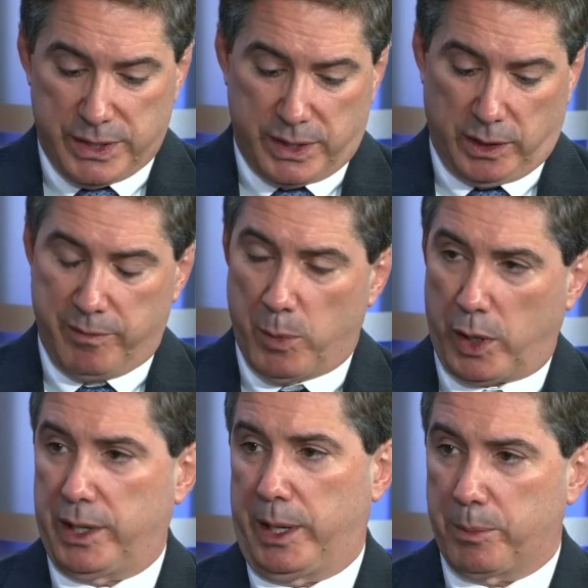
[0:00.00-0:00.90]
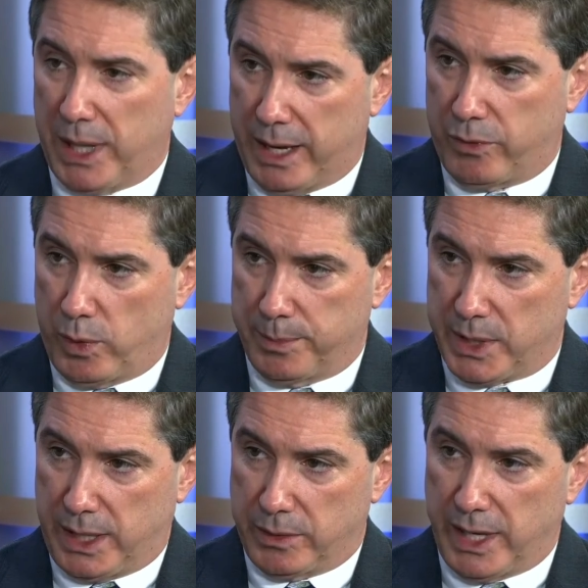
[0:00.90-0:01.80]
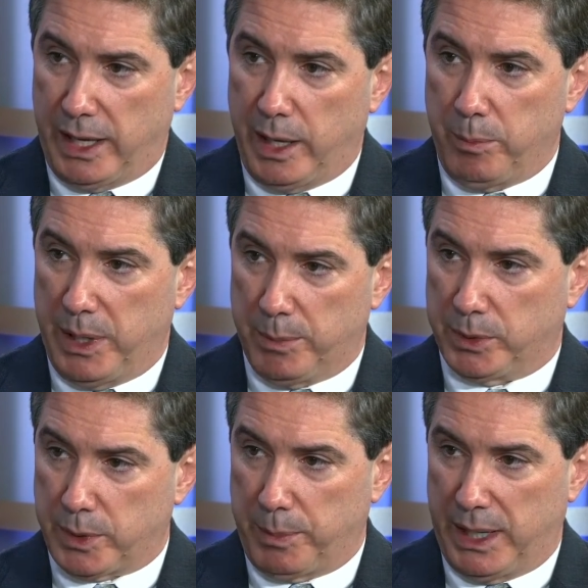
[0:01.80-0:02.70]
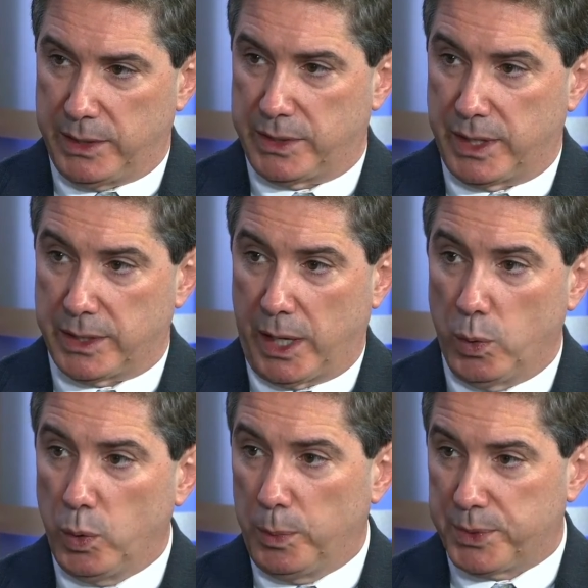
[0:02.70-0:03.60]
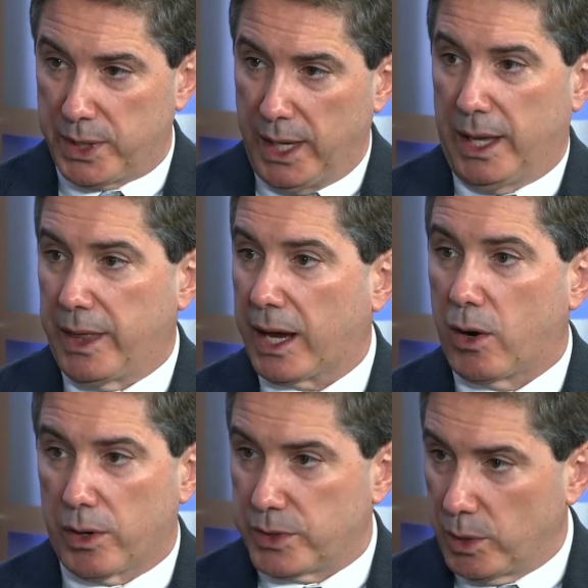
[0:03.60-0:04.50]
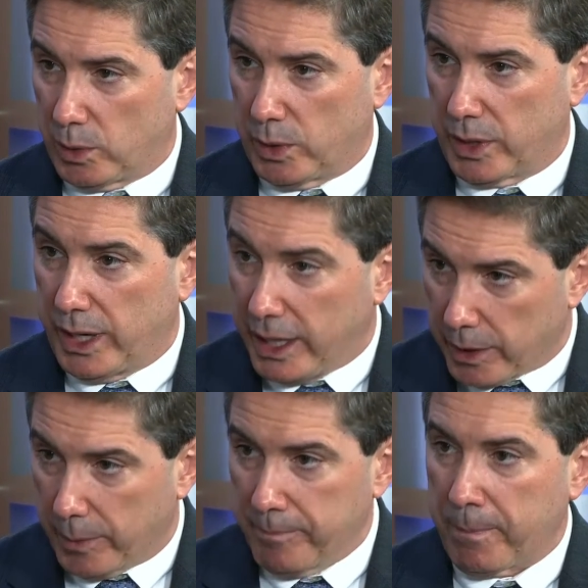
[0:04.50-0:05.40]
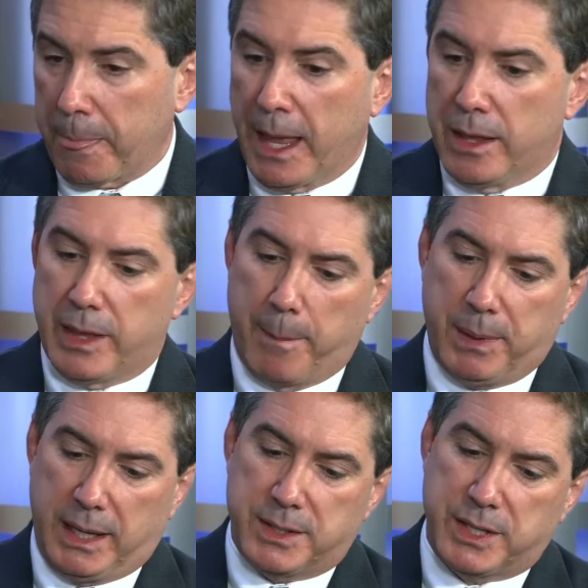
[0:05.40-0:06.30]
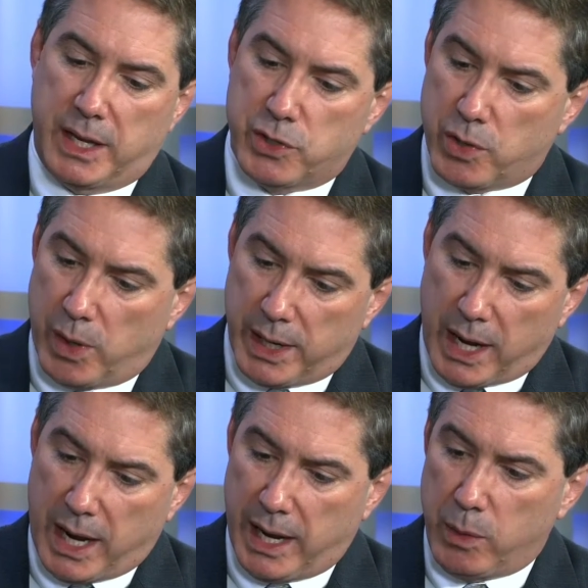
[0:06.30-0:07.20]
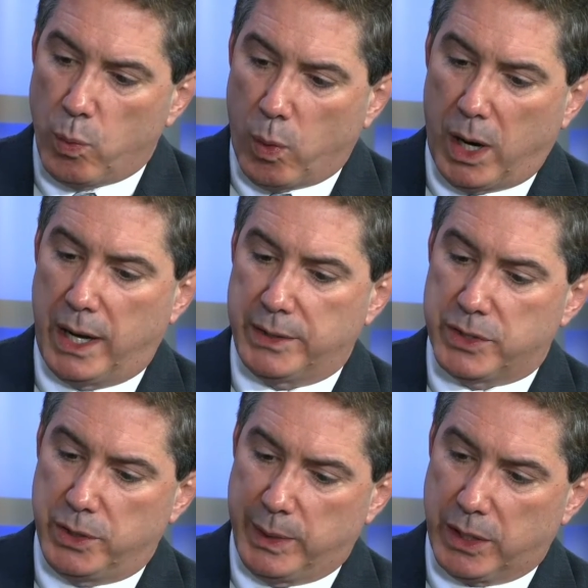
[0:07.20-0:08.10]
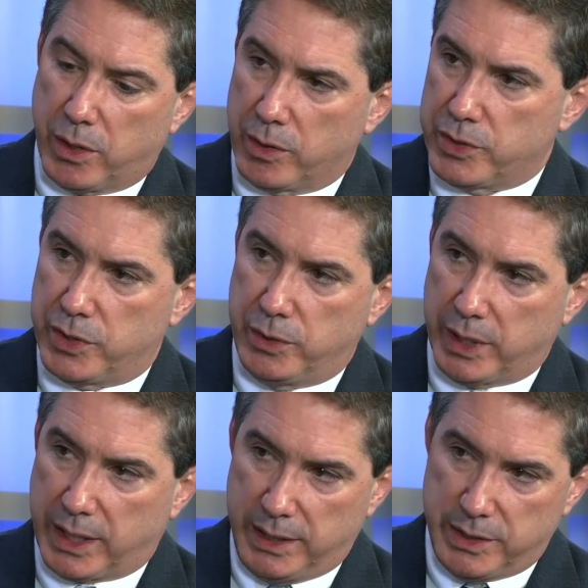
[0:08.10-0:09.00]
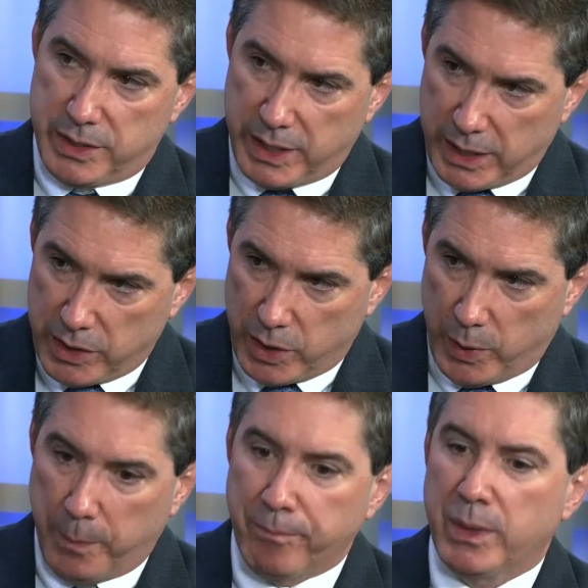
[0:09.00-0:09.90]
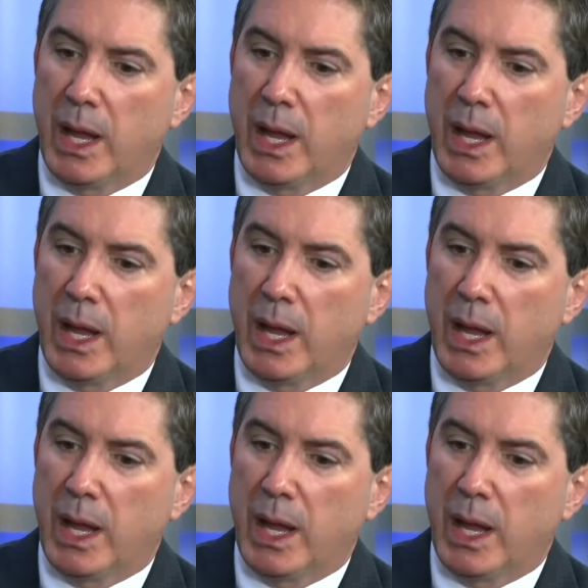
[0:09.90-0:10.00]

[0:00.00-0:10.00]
we still have marketing platforms that are taking people to pages that say, oops, that car's no longer here. That being said, Sean, I want to encourage you to continue